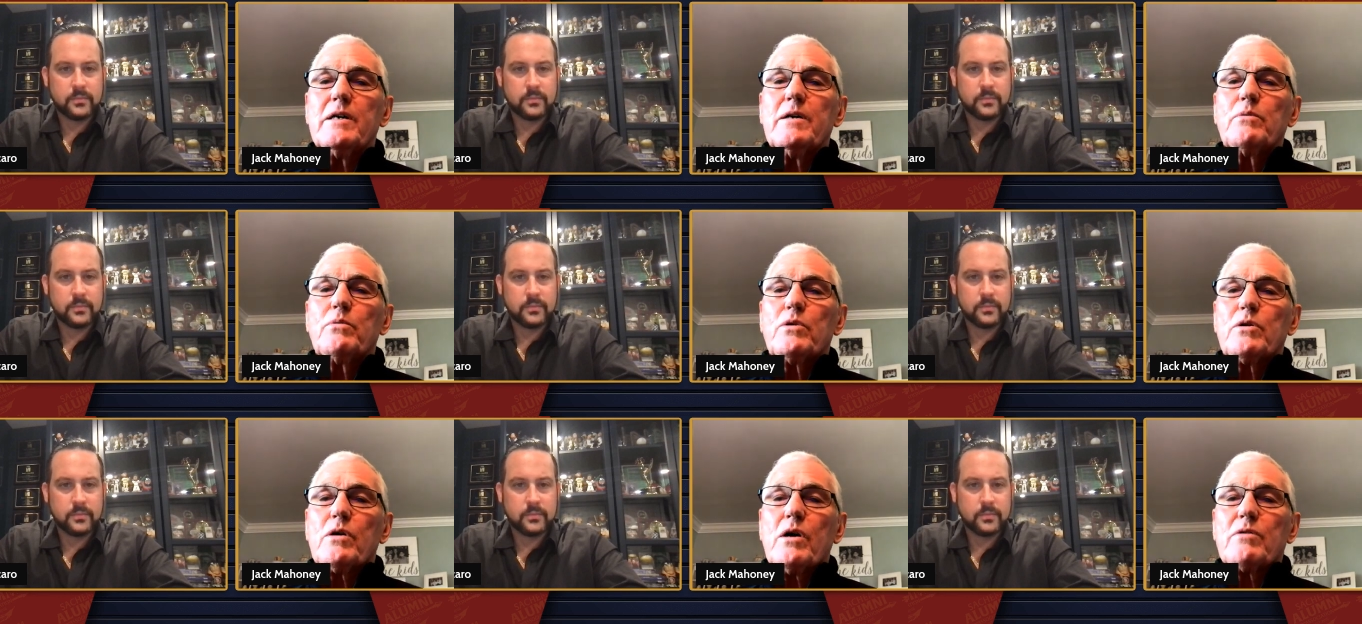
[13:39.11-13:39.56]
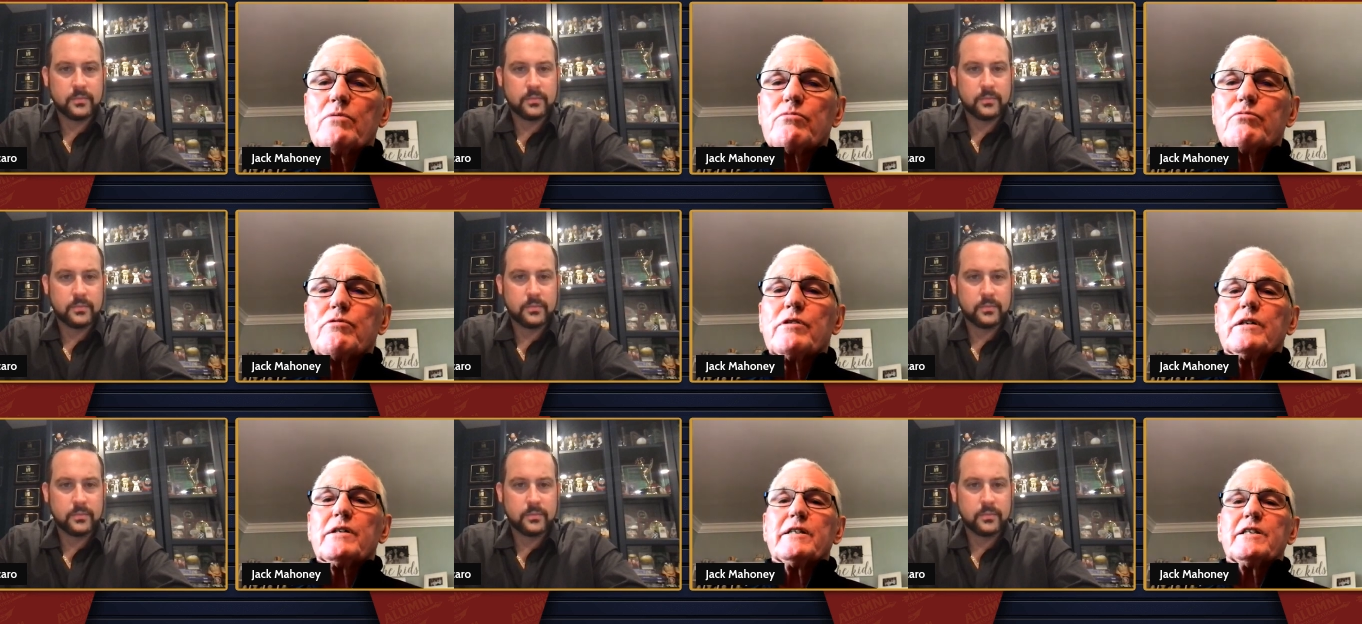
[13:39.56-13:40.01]
Speaker 1: were our
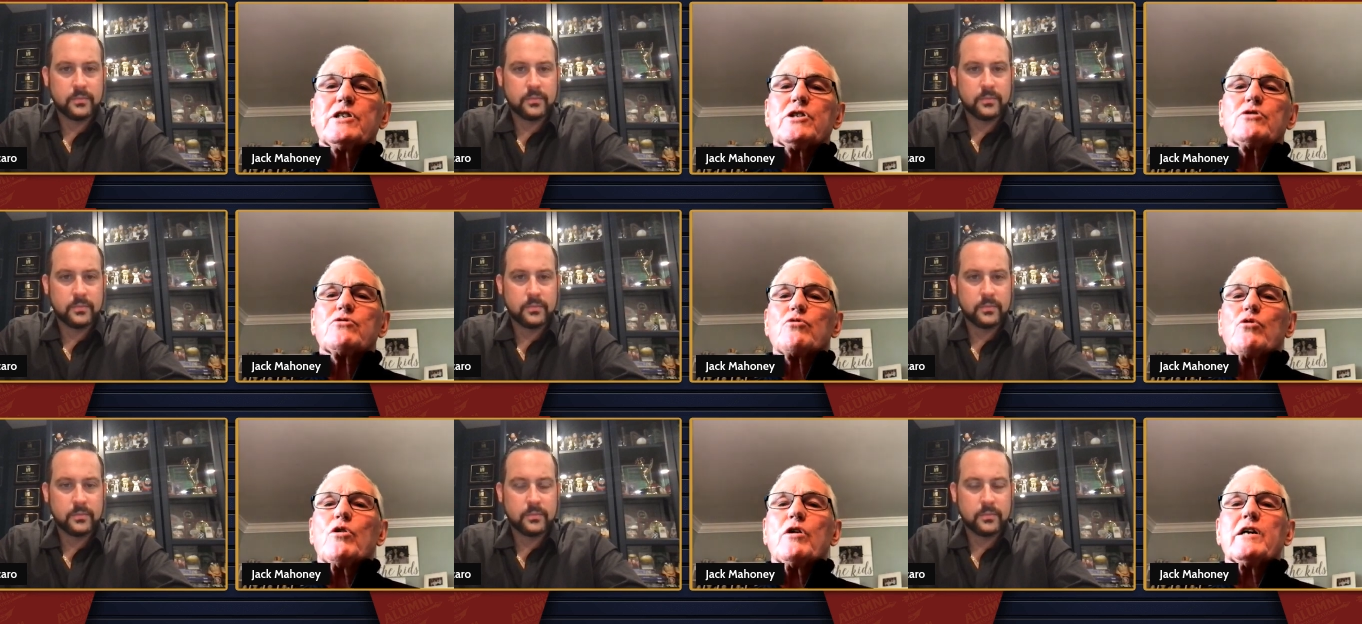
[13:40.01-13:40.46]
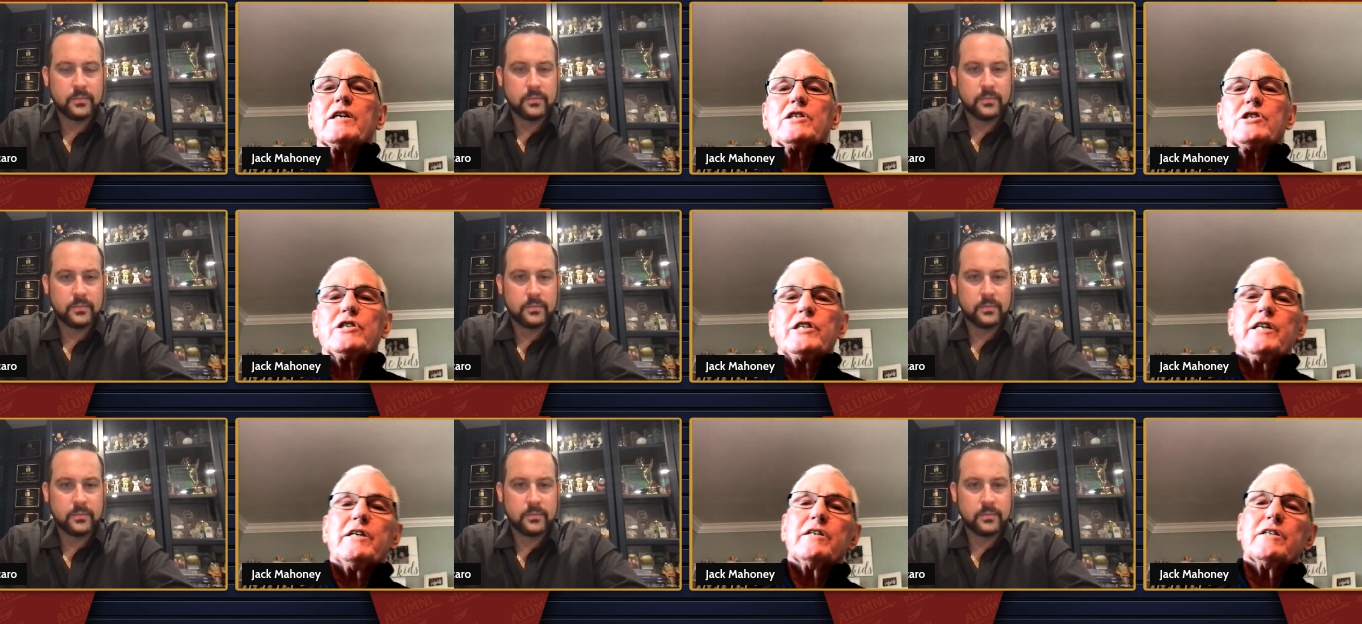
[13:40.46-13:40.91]
really strongest
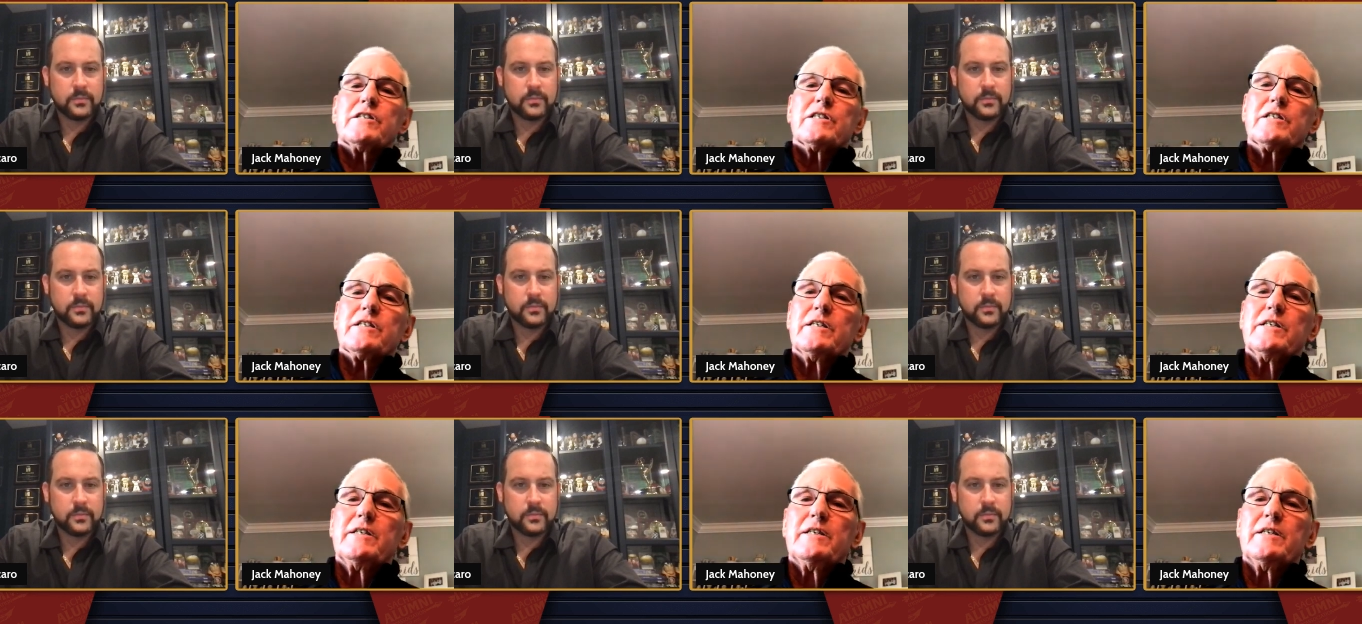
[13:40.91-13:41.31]
years.